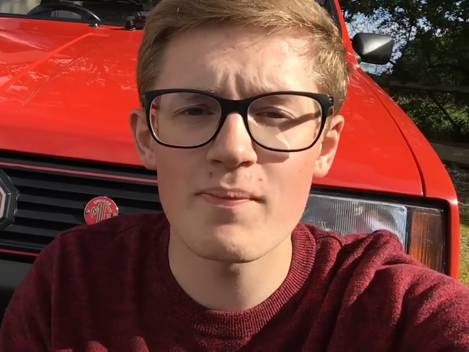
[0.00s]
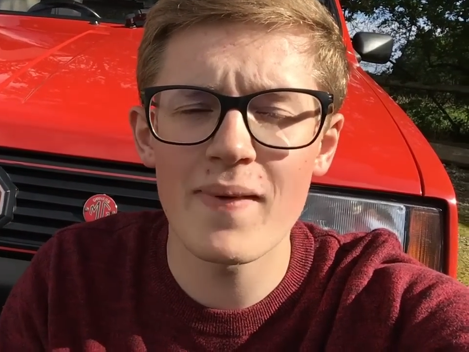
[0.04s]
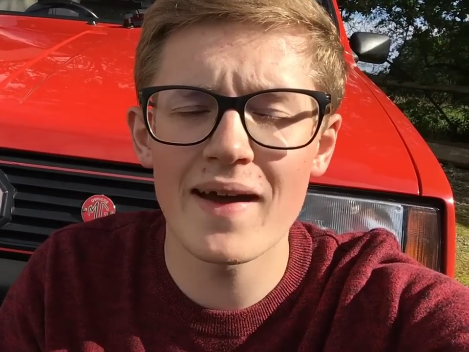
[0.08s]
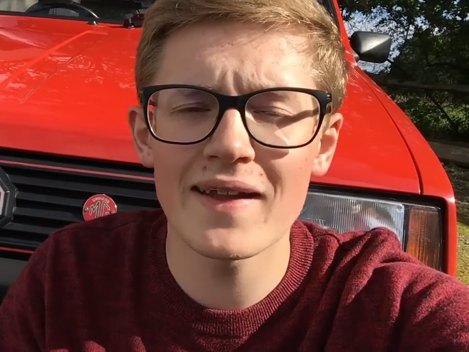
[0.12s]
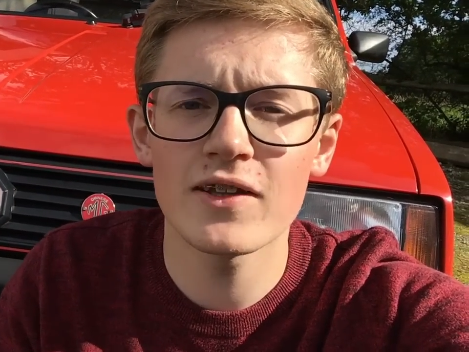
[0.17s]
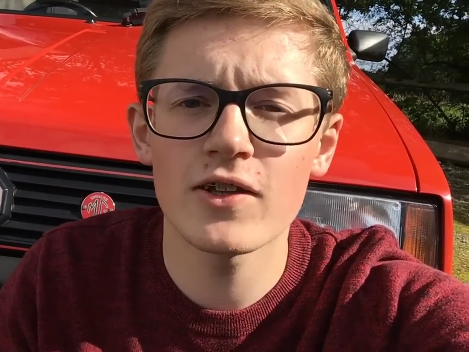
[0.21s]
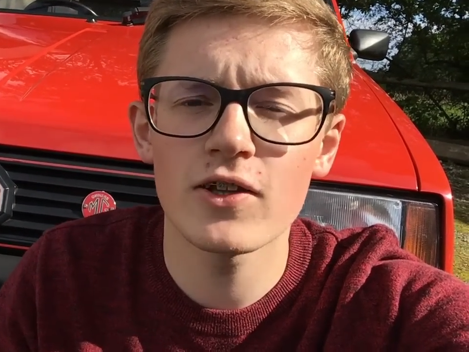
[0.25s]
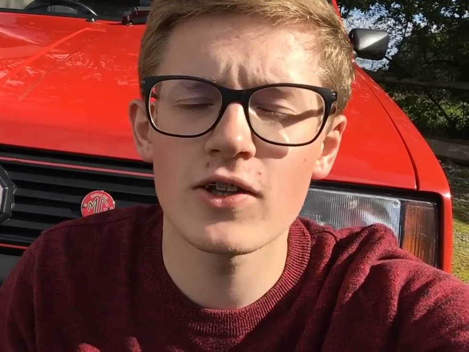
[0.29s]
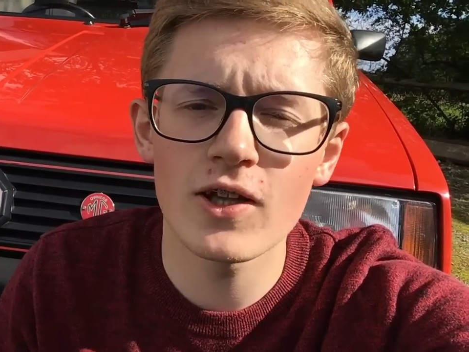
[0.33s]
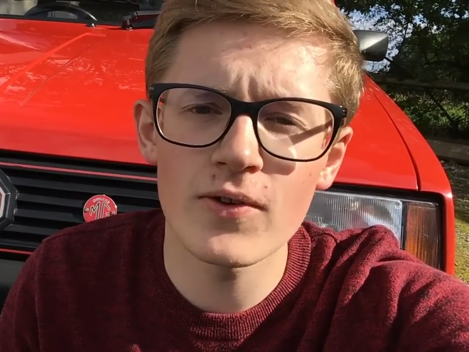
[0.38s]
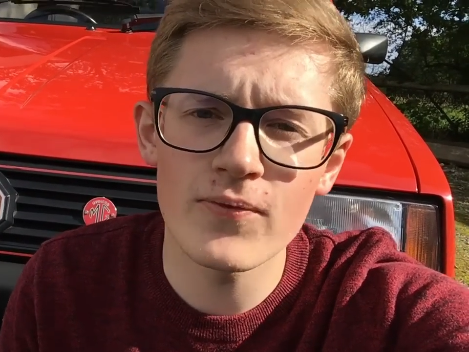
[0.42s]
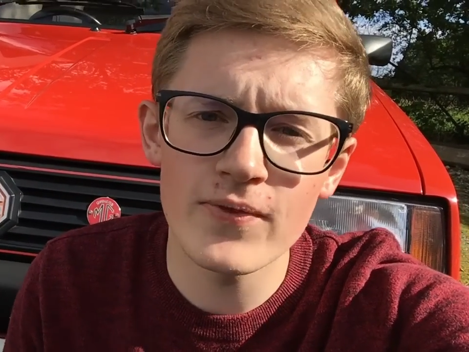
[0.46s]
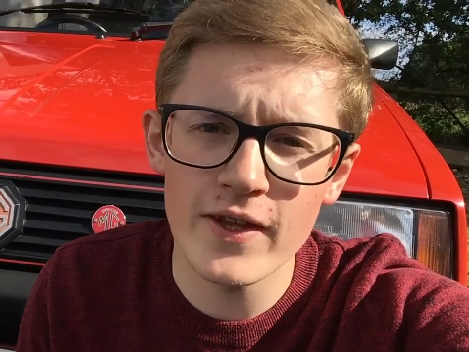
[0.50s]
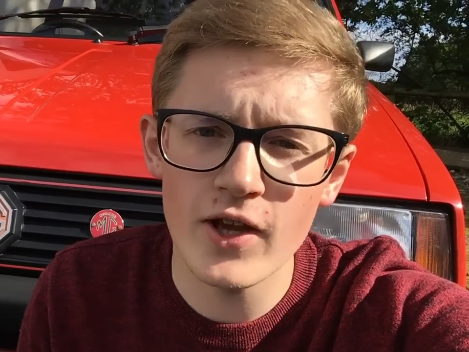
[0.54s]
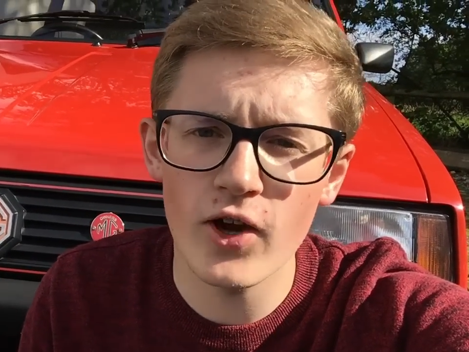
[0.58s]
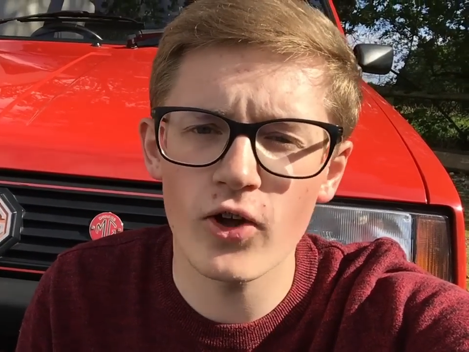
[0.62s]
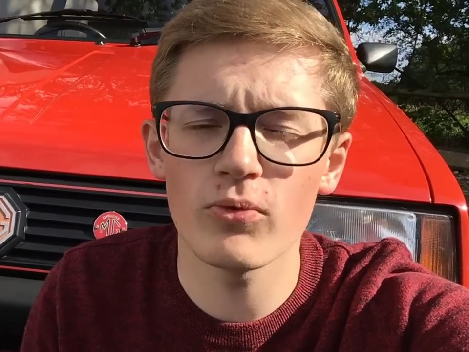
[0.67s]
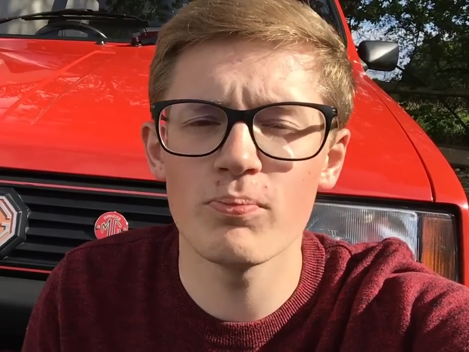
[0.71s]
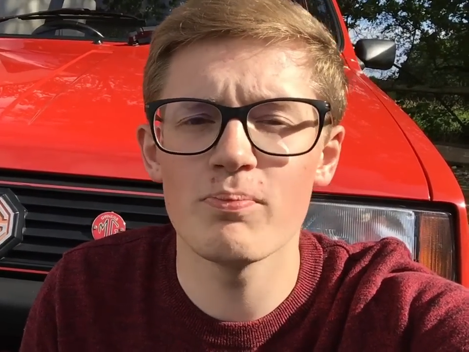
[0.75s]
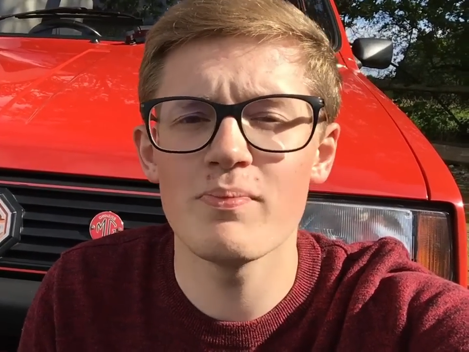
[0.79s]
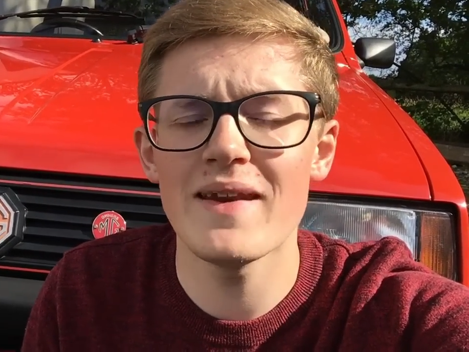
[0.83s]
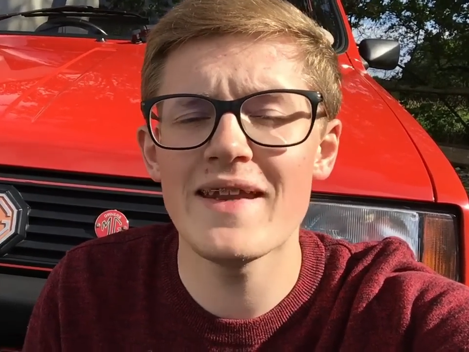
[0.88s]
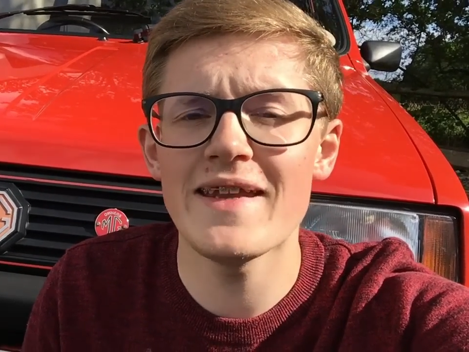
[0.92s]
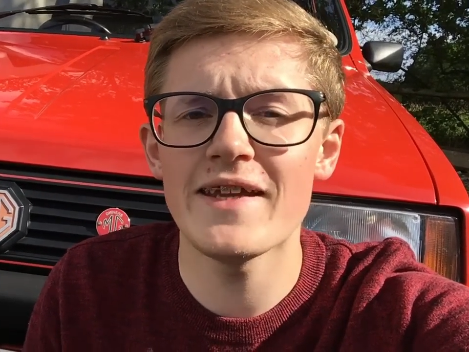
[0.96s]
mantle of the
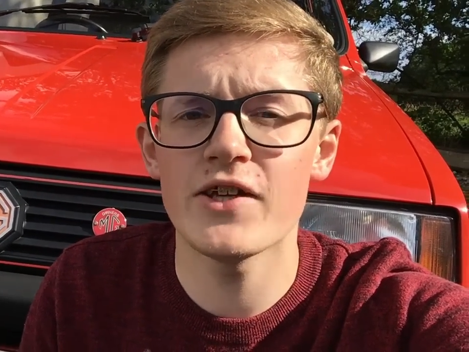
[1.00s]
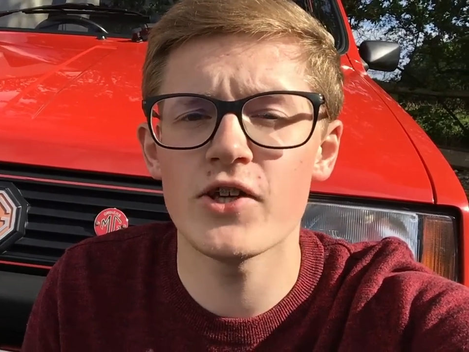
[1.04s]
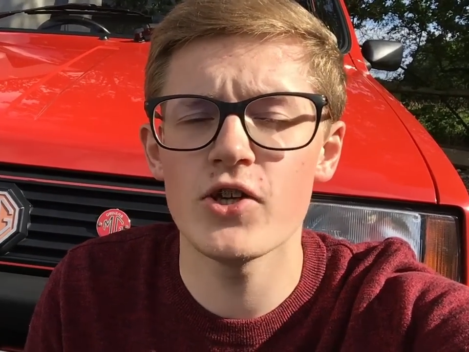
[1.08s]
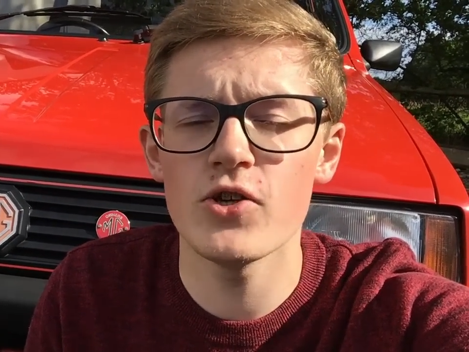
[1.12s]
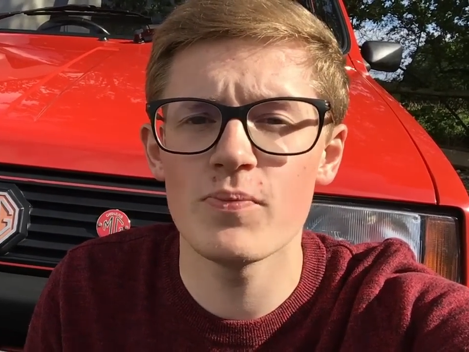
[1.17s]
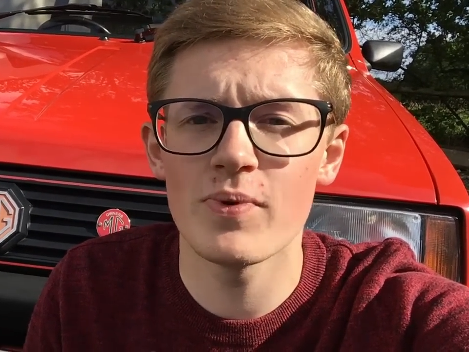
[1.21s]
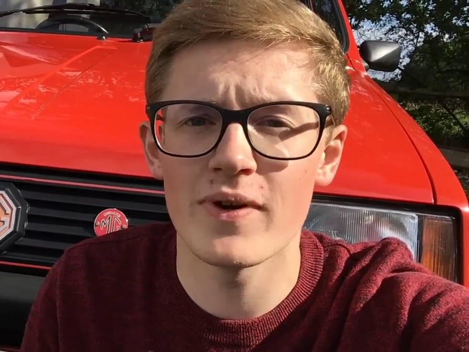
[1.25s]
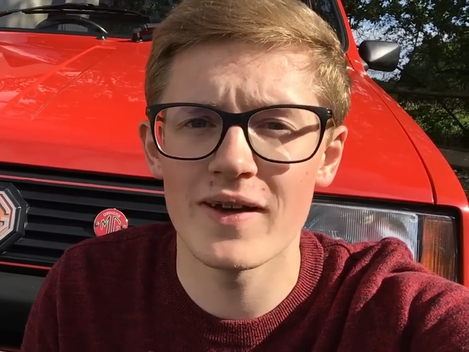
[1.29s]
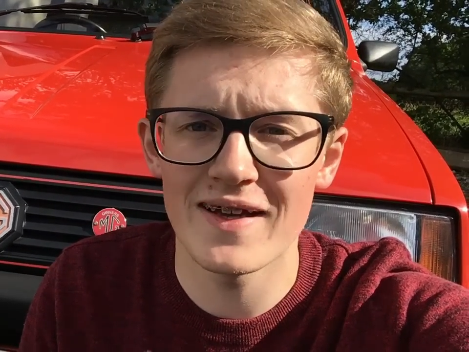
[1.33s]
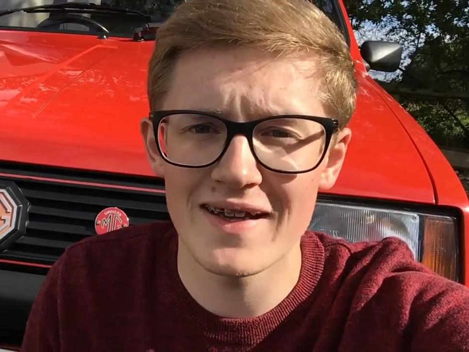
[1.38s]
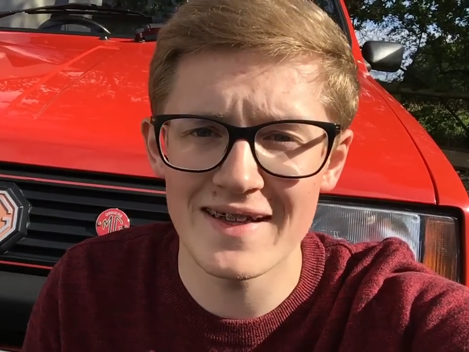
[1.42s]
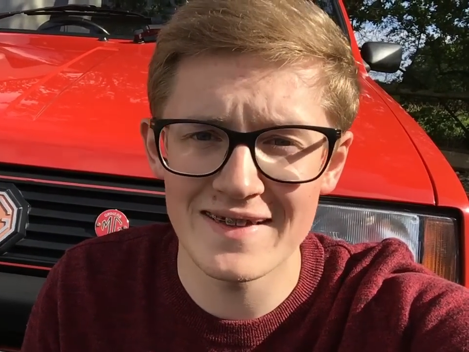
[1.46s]
old Mini Cooper